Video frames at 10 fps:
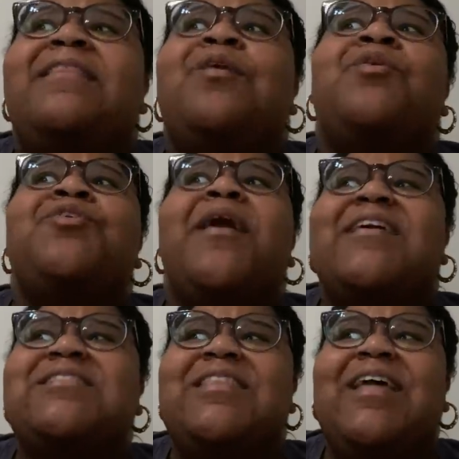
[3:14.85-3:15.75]
then when you
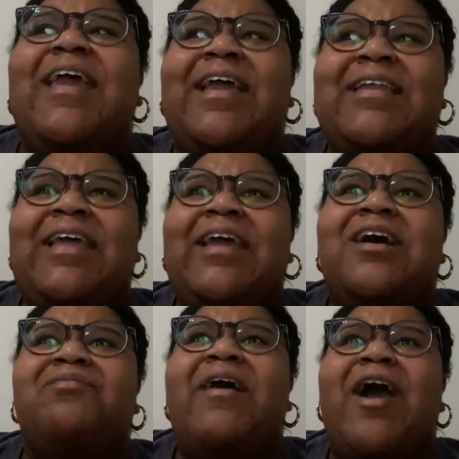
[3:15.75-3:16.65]
guys see the ending
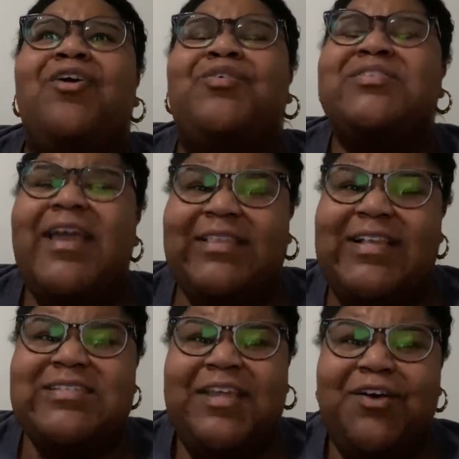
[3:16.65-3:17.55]
of how you take
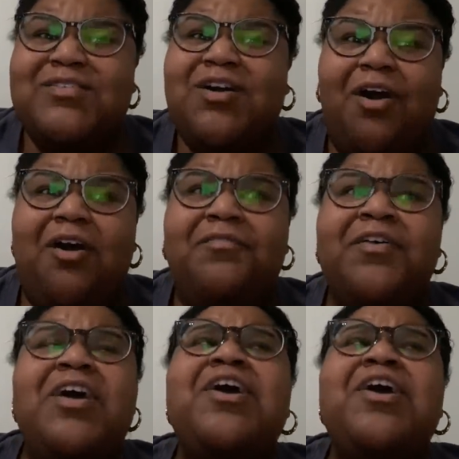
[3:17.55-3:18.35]
these nails off,